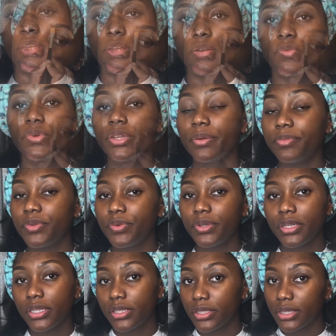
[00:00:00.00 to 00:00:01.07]
When I'm doing a
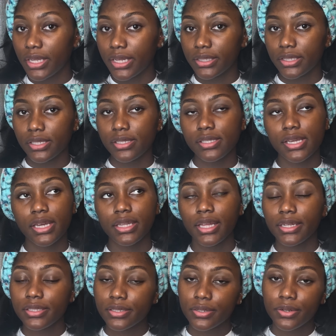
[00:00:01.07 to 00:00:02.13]
look like this, I
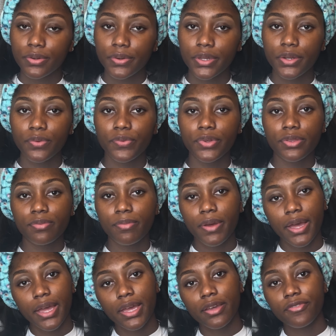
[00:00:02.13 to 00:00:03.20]
like to go in with
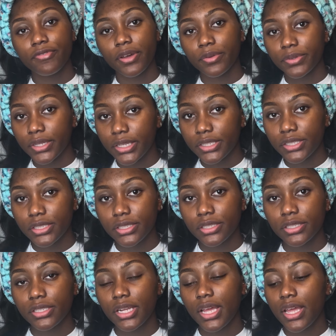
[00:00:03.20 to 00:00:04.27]
my
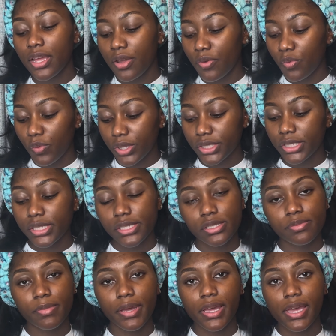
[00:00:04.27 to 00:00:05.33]
foundation, which is
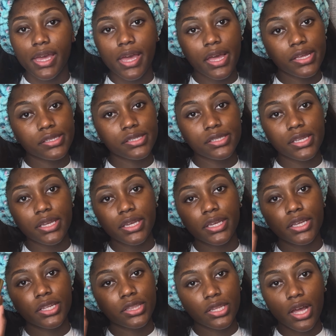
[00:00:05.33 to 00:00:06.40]
my Estée
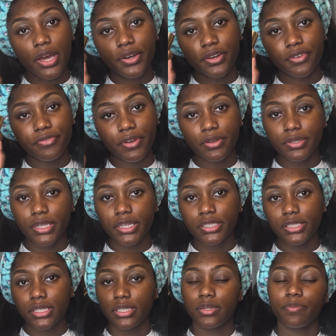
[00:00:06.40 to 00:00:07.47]
Lauder
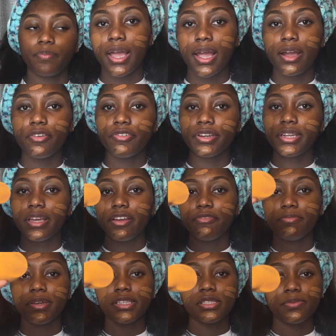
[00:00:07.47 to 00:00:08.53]
foundation. I already have
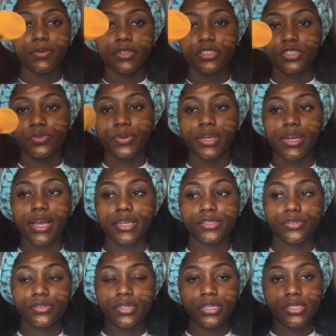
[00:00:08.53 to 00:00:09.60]
my sponge wet, as
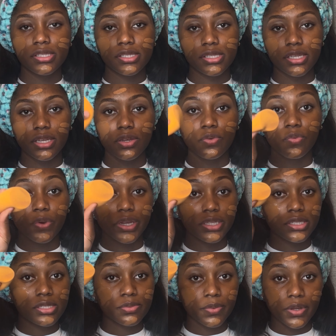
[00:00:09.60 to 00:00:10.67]
you can see, wet
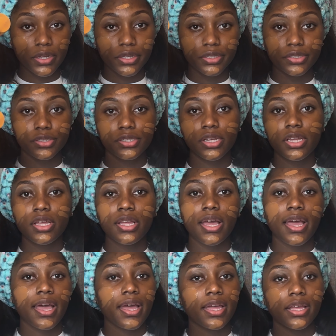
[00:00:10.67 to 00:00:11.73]
sponge,
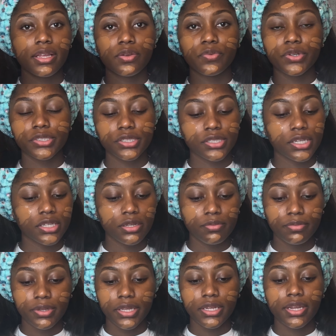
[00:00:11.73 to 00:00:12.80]
and we're just gonna
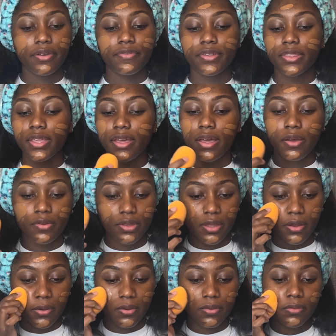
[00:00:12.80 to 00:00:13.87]
blend everything out now.